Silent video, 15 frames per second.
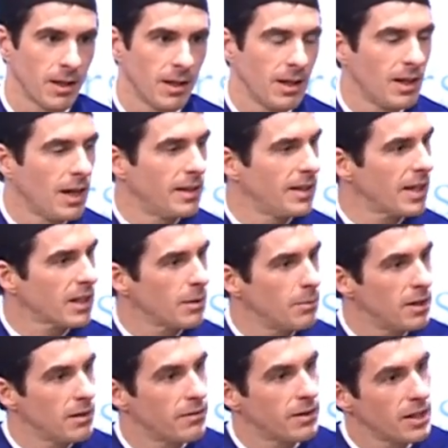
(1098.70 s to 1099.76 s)
And that can be
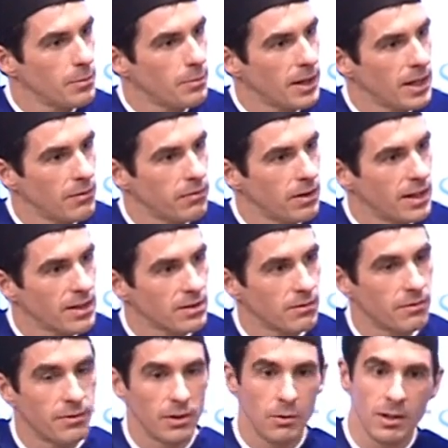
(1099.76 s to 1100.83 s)
a very painful lesson
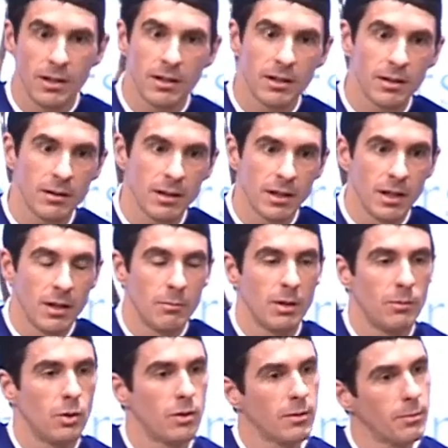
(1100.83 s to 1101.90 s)
for you to learn, but
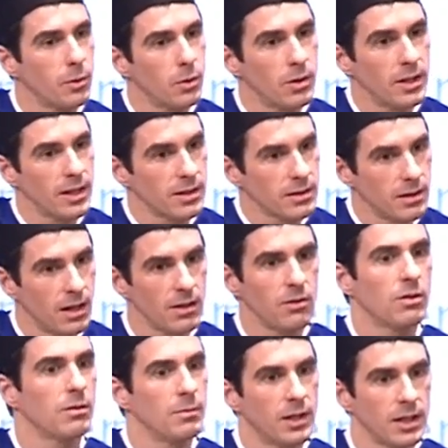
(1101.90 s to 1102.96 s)
more importantly, it's not
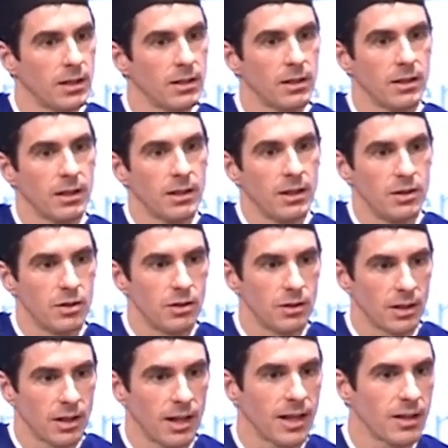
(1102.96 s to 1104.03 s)
your money, it's your
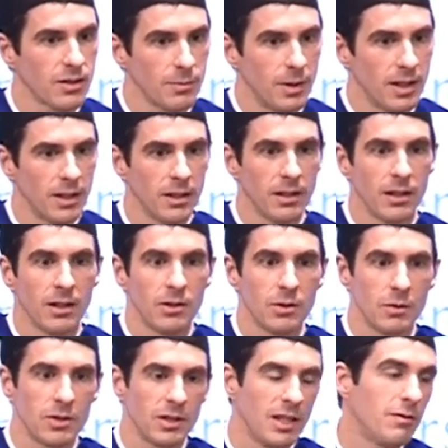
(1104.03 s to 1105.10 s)
client's money, so
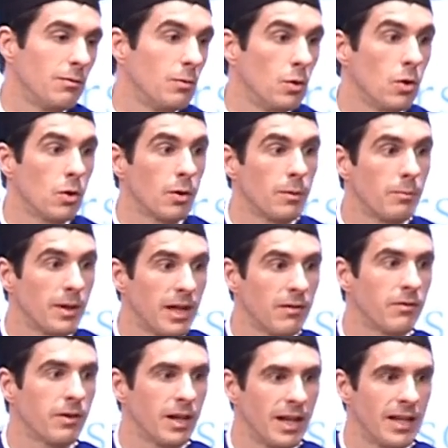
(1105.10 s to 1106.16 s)
it's an even more
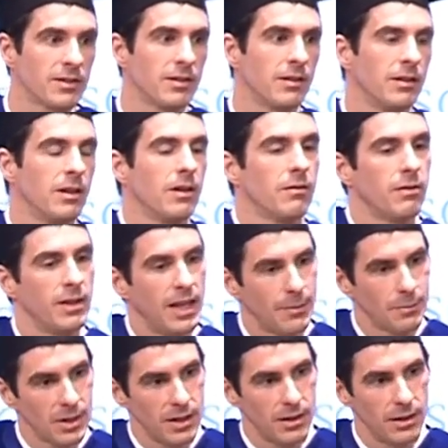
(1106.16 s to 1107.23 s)
painful lesson for them
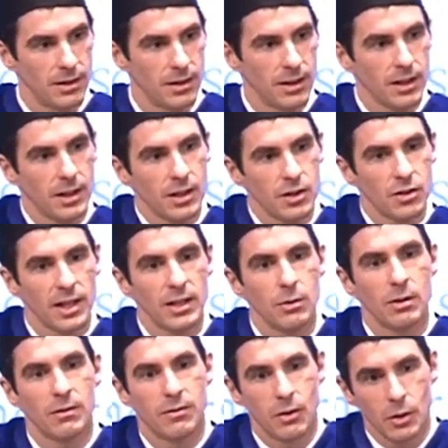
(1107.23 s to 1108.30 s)
to learn. Try to
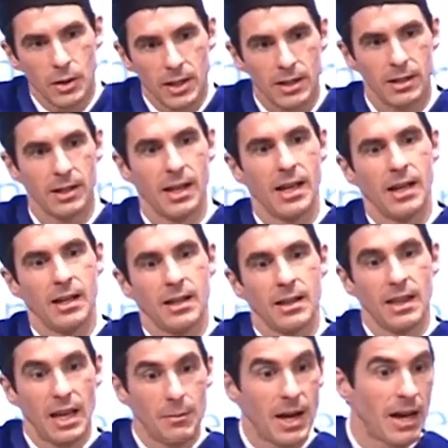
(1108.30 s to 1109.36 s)
avoid
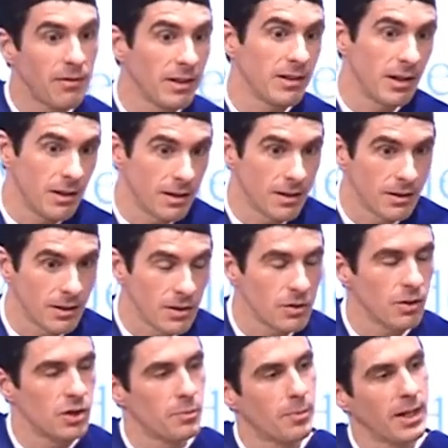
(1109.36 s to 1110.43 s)
them having to learn
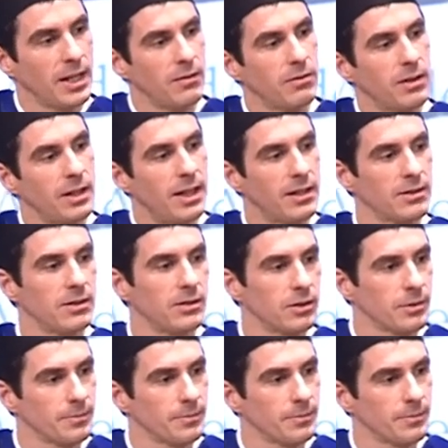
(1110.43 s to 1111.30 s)
such painful lessons.